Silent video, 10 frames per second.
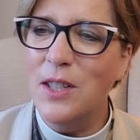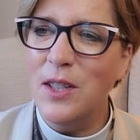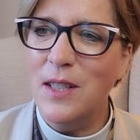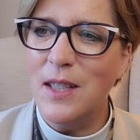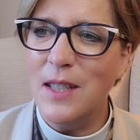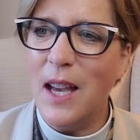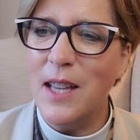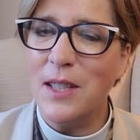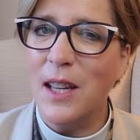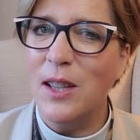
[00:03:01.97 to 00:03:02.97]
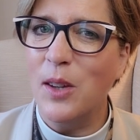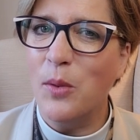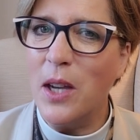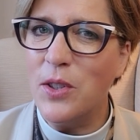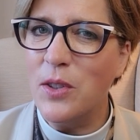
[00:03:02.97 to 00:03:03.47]
Jesus asking the
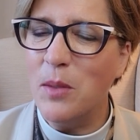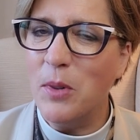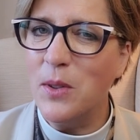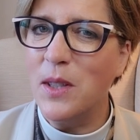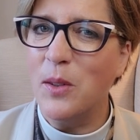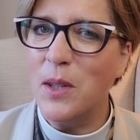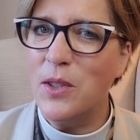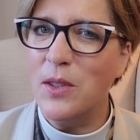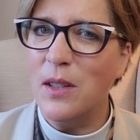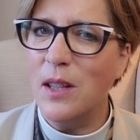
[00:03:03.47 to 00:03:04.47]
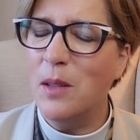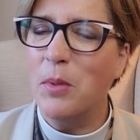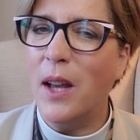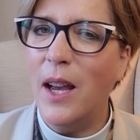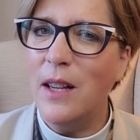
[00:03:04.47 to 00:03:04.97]
question, posing the question, can the
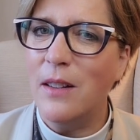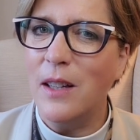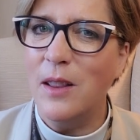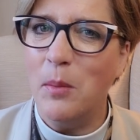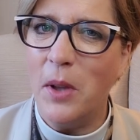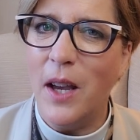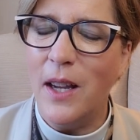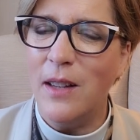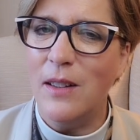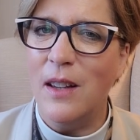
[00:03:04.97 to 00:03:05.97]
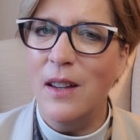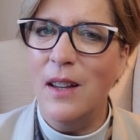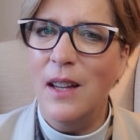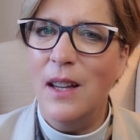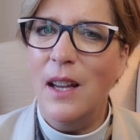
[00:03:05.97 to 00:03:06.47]
blind lead the blind?
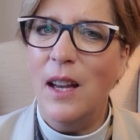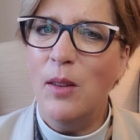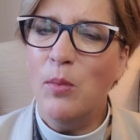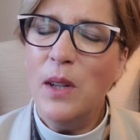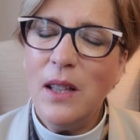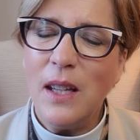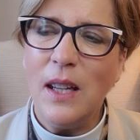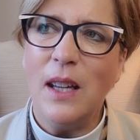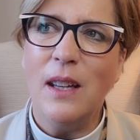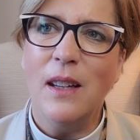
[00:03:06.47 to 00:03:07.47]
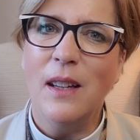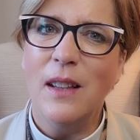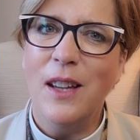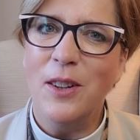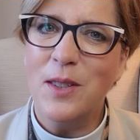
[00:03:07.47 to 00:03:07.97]
And really,
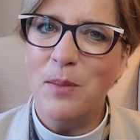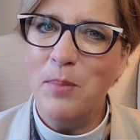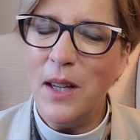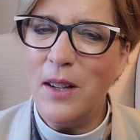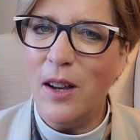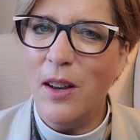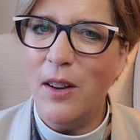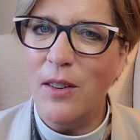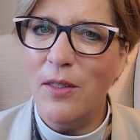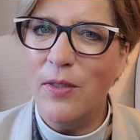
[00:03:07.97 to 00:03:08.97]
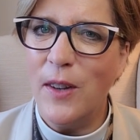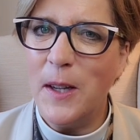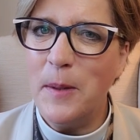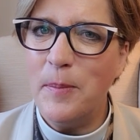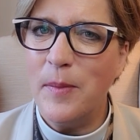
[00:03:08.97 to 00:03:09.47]
there's a bit of
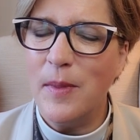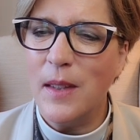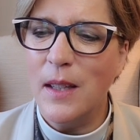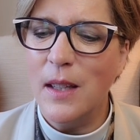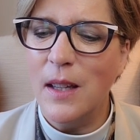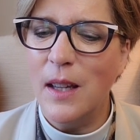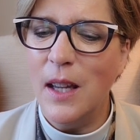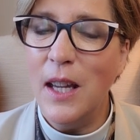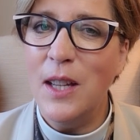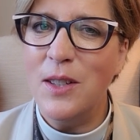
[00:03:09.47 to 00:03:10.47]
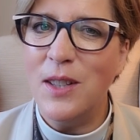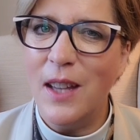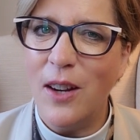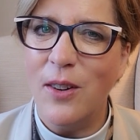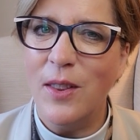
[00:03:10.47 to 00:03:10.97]
a hint
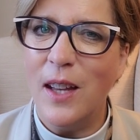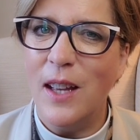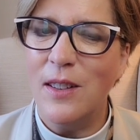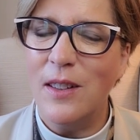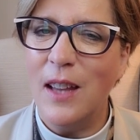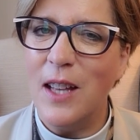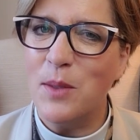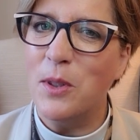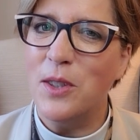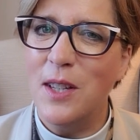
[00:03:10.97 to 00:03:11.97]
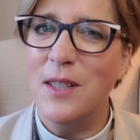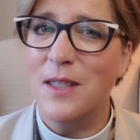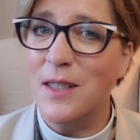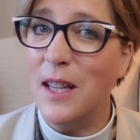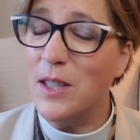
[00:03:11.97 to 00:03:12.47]
there that's what
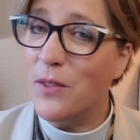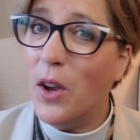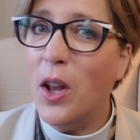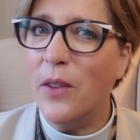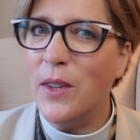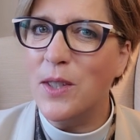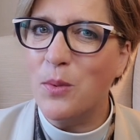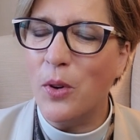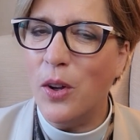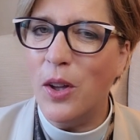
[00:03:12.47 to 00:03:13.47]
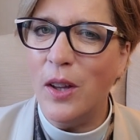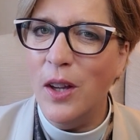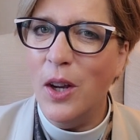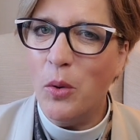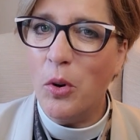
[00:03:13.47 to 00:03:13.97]
Jesus thinks of all of us. We're all
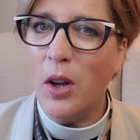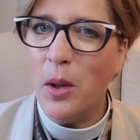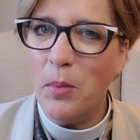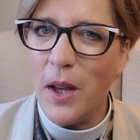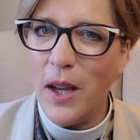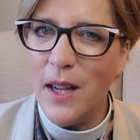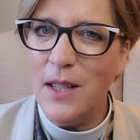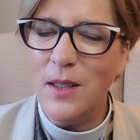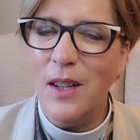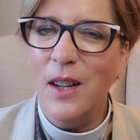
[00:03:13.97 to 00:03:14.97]
blind.